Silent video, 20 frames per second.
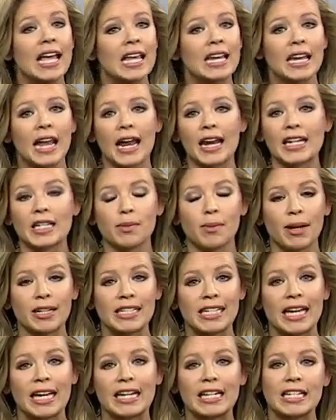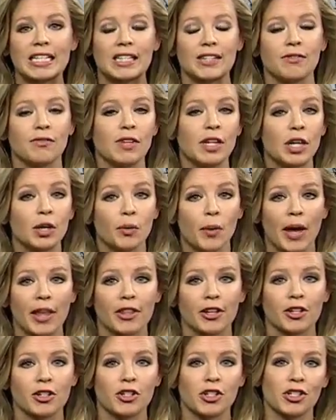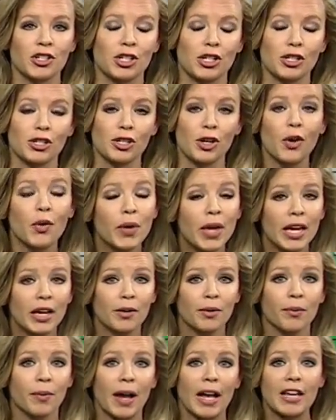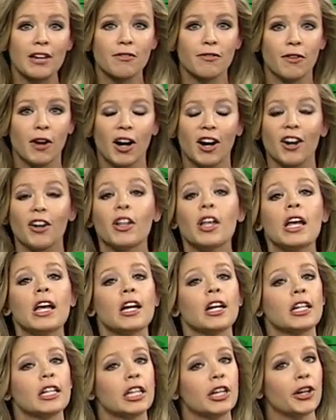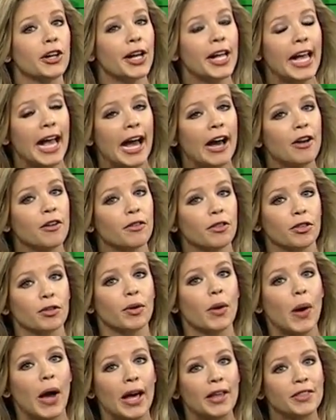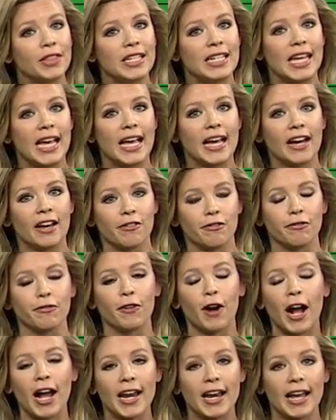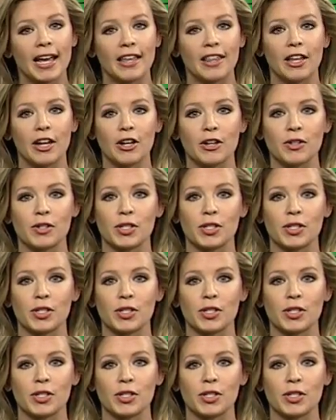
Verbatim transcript: Not expecting any severe weather, just a soaking rainfall. Clearing out throughout the day on Friday, though.